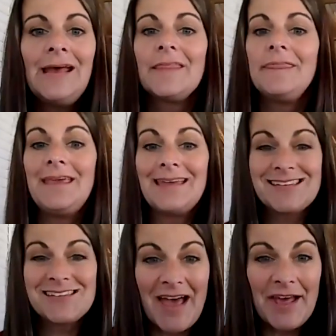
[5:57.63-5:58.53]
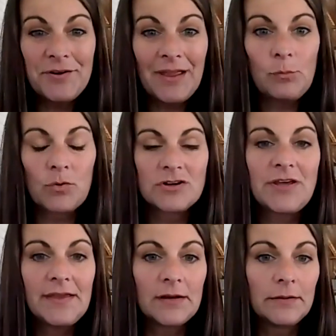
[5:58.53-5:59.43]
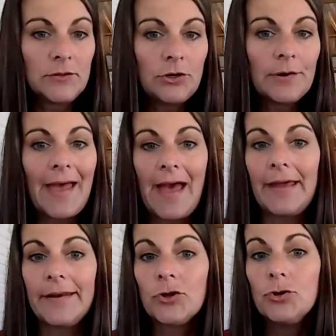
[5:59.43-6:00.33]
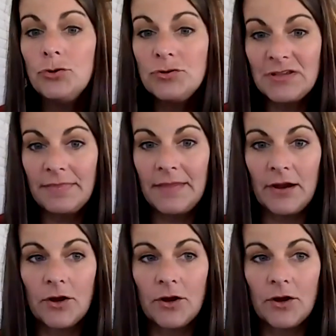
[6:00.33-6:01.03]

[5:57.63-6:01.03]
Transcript: then Saturday we're taking a look at who's in there,